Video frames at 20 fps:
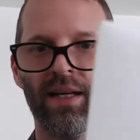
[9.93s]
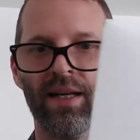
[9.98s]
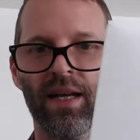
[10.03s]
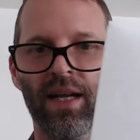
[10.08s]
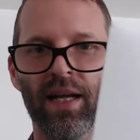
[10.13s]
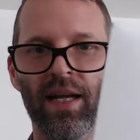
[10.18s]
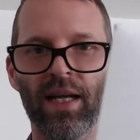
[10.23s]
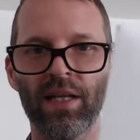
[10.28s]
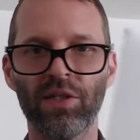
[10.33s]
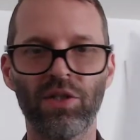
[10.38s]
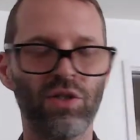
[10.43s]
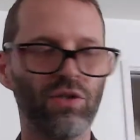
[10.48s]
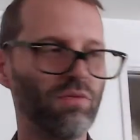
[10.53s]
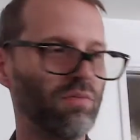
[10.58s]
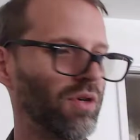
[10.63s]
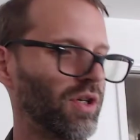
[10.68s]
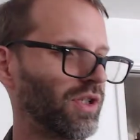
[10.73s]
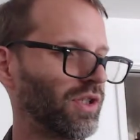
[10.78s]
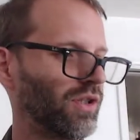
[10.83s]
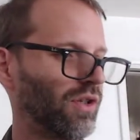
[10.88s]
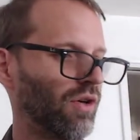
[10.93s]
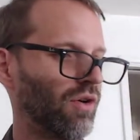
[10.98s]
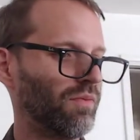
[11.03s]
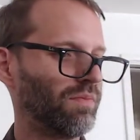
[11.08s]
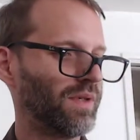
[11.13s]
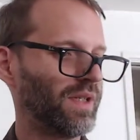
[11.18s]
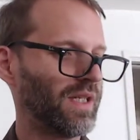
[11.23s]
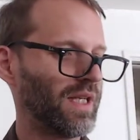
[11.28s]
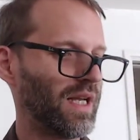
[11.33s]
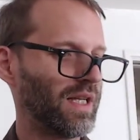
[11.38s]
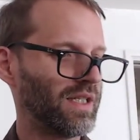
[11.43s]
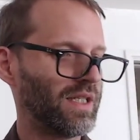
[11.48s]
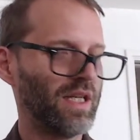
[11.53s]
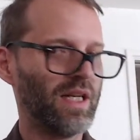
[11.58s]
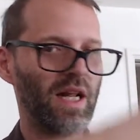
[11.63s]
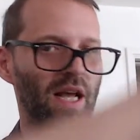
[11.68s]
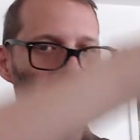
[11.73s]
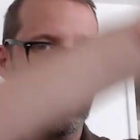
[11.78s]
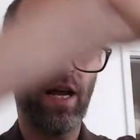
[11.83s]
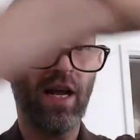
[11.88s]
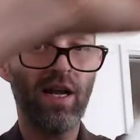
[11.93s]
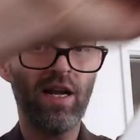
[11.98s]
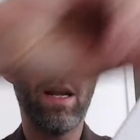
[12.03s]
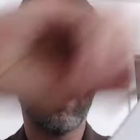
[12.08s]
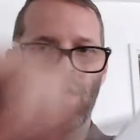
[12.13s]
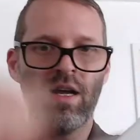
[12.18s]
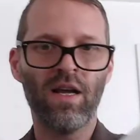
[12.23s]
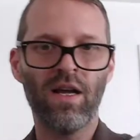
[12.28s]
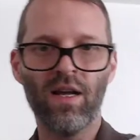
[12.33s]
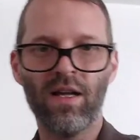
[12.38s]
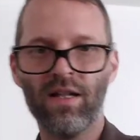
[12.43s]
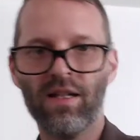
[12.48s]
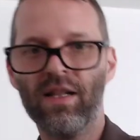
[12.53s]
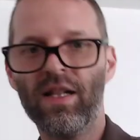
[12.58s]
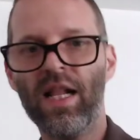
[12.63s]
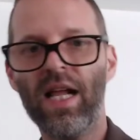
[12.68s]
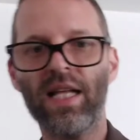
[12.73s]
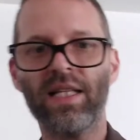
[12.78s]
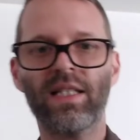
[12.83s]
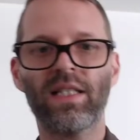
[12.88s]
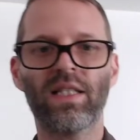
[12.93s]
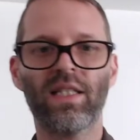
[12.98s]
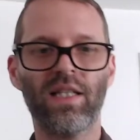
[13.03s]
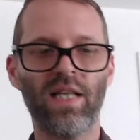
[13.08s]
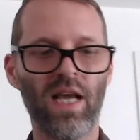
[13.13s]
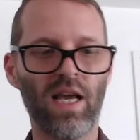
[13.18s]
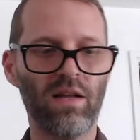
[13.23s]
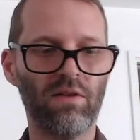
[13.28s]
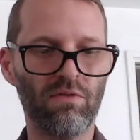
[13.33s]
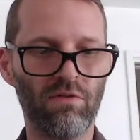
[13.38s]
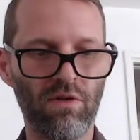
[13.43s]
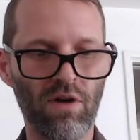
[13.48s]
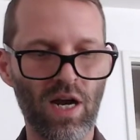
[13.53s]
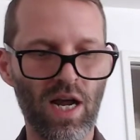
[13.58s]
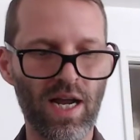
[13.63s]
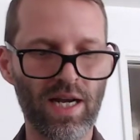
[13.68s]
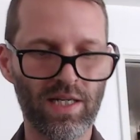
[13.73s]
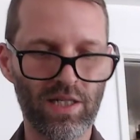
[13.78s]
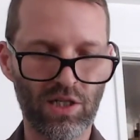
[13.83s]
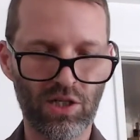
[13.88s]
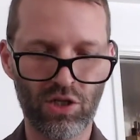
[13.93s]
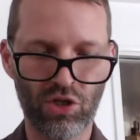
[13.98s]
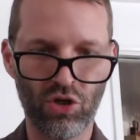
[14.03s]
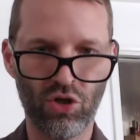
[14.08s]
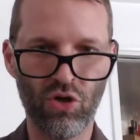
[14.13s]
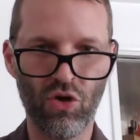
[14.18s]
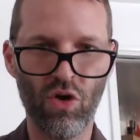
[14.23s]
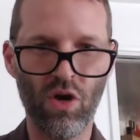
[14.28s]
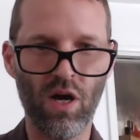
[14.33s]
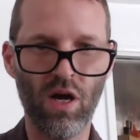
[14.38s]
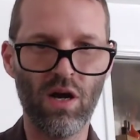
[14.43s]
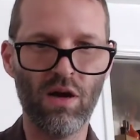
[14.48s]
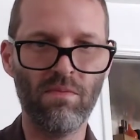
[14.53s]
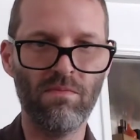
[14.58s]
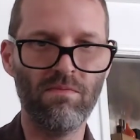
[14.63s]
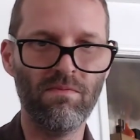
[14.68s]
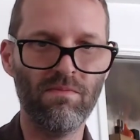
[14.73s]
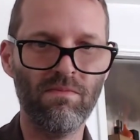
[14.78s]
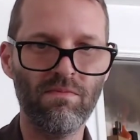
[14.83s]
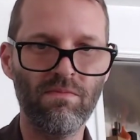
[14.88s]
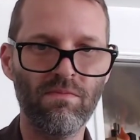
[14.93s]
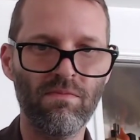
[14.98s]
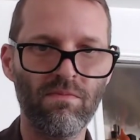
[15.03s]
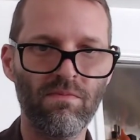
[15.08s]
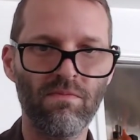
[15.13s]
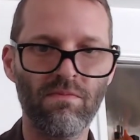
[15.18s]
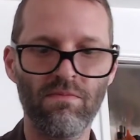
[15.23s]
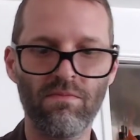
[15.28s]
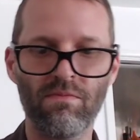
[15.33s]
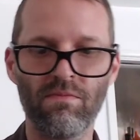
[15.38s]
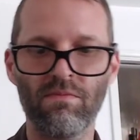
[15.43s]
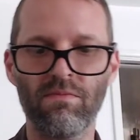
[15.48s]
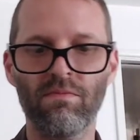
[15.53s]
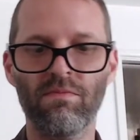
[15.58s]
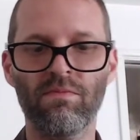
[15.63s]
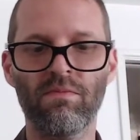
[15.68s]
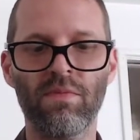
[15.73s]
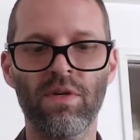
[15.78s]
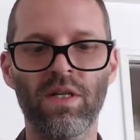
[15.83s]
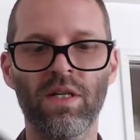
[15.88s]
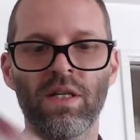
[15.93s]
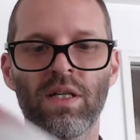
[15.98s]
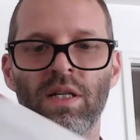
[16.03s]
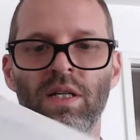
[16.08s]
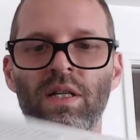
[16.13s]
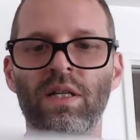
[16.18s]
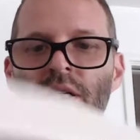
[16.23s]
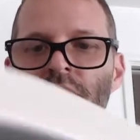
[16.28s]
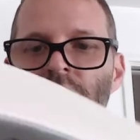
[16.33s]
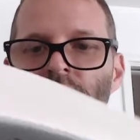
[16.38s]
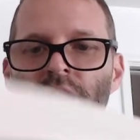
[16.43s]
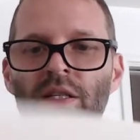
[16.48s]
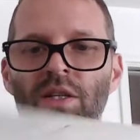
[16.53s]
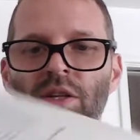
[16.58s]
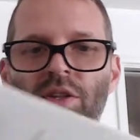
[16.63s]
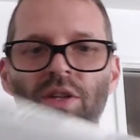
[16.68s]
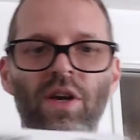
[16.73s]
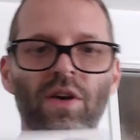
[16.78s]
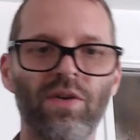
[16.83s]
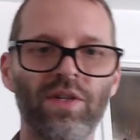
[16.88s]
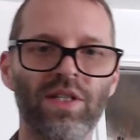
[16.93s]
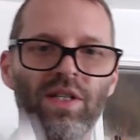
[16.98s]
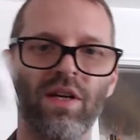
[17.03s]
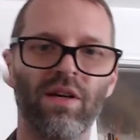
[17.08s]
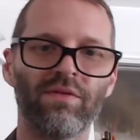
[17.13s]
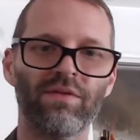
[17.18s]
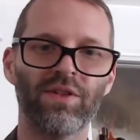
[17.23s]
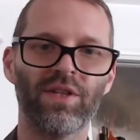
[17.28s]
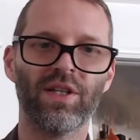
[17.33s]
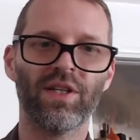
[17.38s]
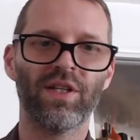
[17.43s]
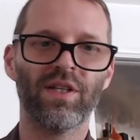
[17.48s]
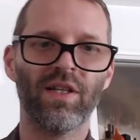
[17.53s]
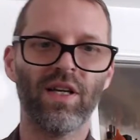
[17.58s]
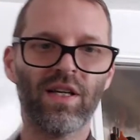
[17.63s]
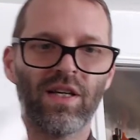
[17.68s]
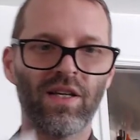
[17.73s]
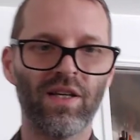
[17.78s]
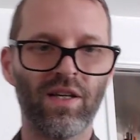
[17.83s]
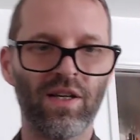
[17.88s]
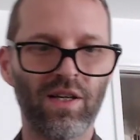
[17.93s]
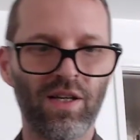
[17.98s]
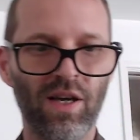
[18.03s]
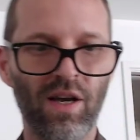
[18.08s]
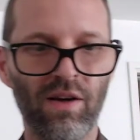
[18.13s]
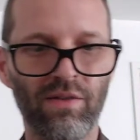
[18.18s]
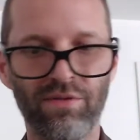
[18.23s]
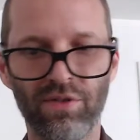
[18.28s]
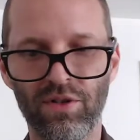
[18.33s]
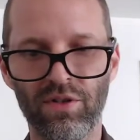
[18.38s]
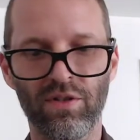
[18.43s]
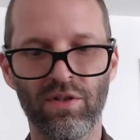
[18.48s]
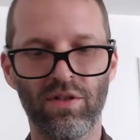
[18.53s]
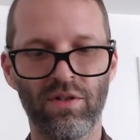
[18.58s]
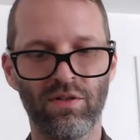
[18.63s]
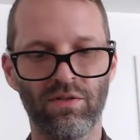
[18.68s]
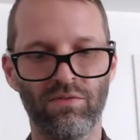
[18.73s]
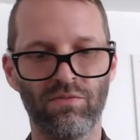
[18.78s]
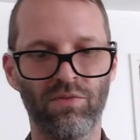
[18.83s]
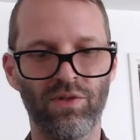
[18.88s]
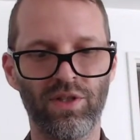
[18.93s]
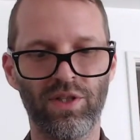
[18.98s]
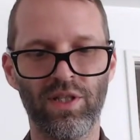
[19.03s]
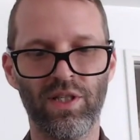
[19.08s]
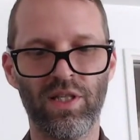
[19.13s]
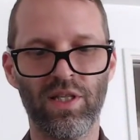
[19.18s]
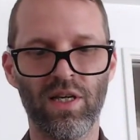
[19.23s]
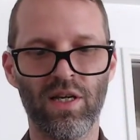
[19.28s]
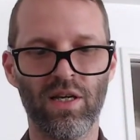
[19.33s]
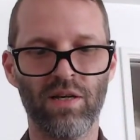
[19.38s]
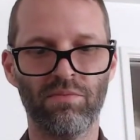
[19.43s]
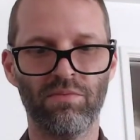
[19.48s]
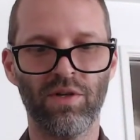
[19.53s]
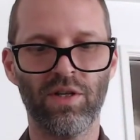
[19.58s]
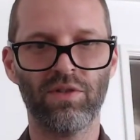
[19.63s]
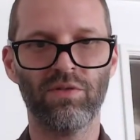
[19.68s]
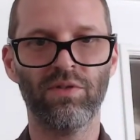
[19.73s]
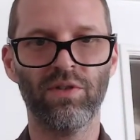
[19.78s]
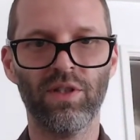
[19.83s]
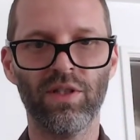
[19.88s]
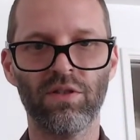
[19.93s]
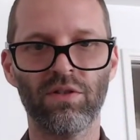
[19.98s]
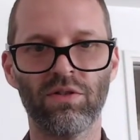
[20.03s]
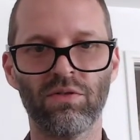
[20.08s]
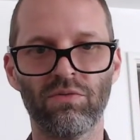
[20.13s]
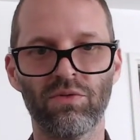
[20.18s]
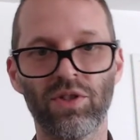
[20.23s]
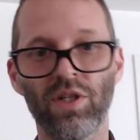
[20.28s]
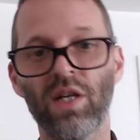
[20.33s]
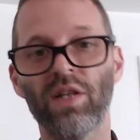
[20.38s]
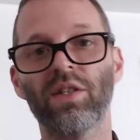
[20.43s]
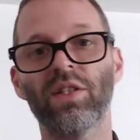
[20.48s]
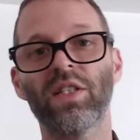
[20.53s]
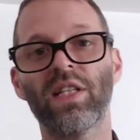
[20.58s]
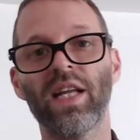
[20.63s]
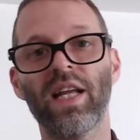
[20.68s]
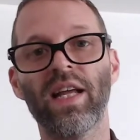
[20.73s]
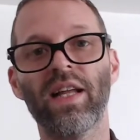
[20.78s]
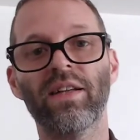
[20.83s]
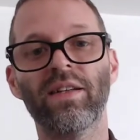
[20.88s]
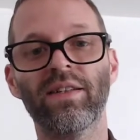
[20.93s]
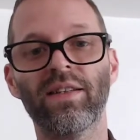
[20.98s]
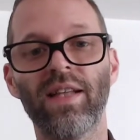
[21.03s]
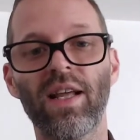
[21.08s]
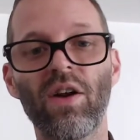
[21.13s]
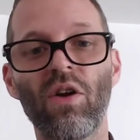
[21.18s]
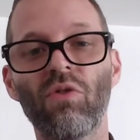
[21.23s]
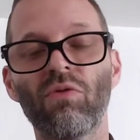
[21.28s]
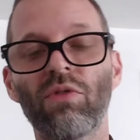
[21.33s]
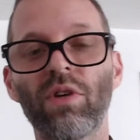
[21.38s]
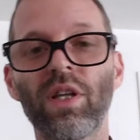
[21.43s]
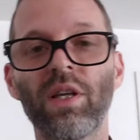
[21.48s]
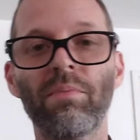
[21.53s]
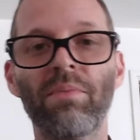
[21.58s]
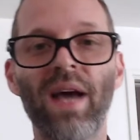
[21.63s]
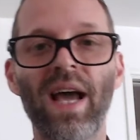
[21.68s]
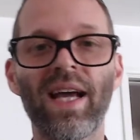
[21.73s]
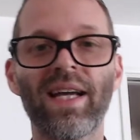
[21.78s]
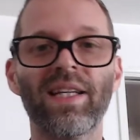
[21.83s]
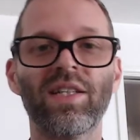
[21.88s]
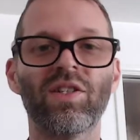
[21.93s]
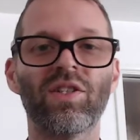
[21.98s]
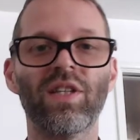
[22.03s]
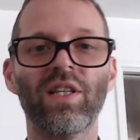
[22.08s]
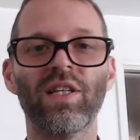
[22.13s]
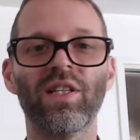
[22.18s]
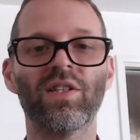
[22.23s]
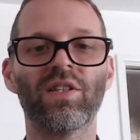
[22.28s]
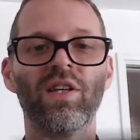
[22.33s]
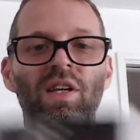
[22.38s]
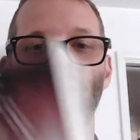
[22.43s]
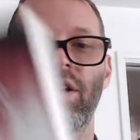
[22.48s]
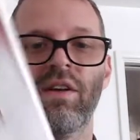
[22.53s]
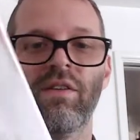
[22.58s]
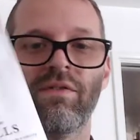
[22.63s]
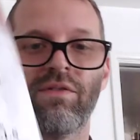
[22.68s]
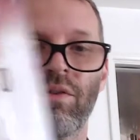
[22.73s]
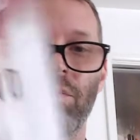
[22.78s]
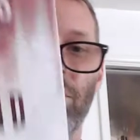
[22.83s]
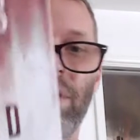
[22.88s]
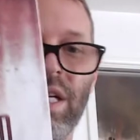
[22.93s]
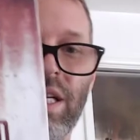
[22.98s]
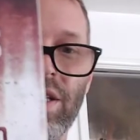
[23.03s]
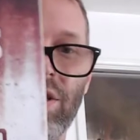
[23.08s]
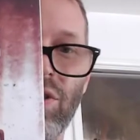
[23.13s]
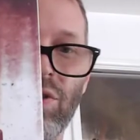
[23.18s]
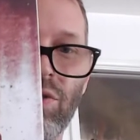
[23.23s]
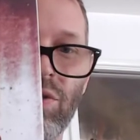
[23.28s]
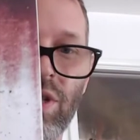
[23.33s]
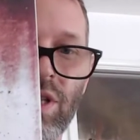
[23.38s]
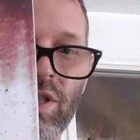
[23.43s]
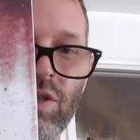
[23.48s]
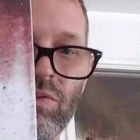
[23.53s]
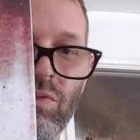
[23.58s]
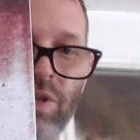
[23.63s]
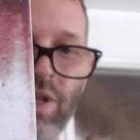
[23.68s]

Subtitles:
and I got two books to open today. Let's get right to them! They always cover the cover with the press release, which I understand. They don't really package these for me to do this